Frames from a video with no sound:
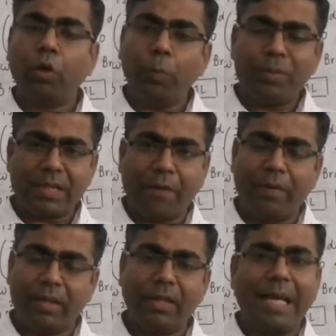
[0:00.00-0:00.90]
group
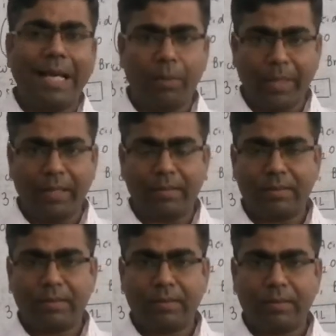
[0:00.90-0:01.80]
17
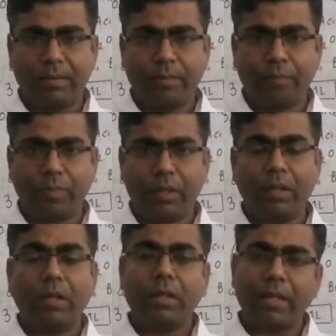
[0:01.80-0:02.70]
elements.
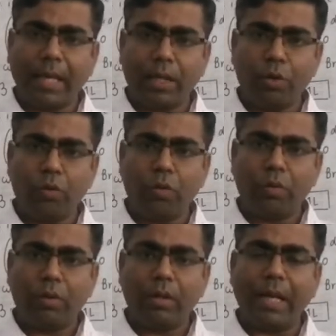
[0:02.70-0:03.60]
Thank you
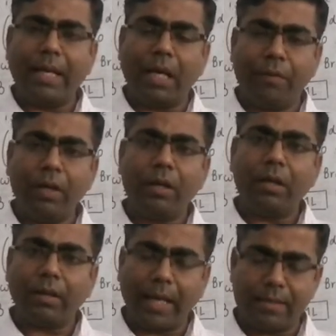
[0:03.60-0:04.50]
and have
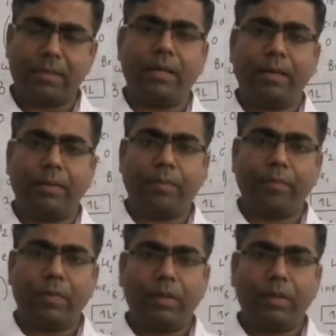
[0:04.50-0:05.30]
a nice day.